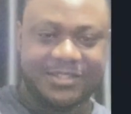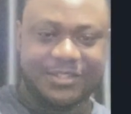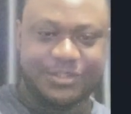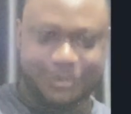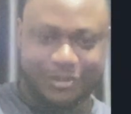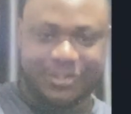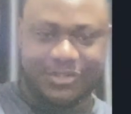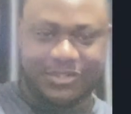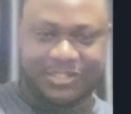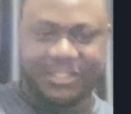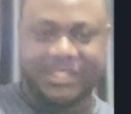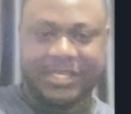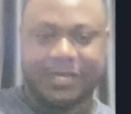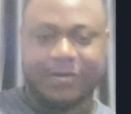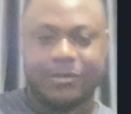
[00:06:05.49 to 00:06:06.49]
You see
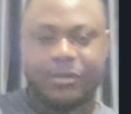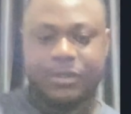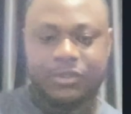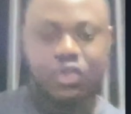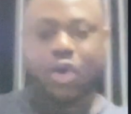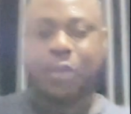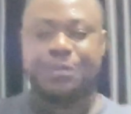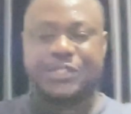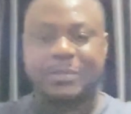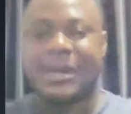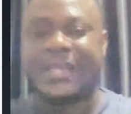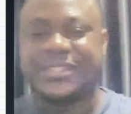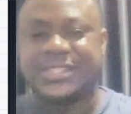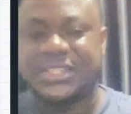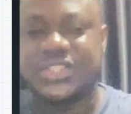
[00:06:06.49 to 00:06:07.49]
now, so
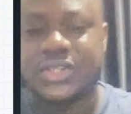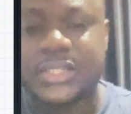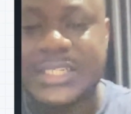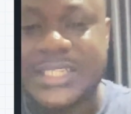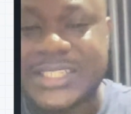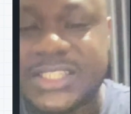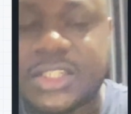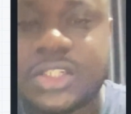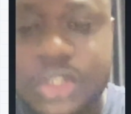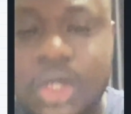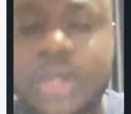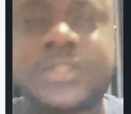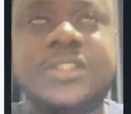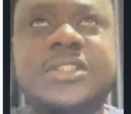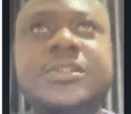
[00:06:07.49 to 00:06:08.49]
optimization is
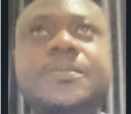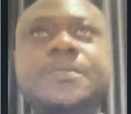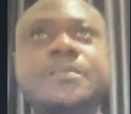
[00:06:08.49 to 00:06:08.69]
not.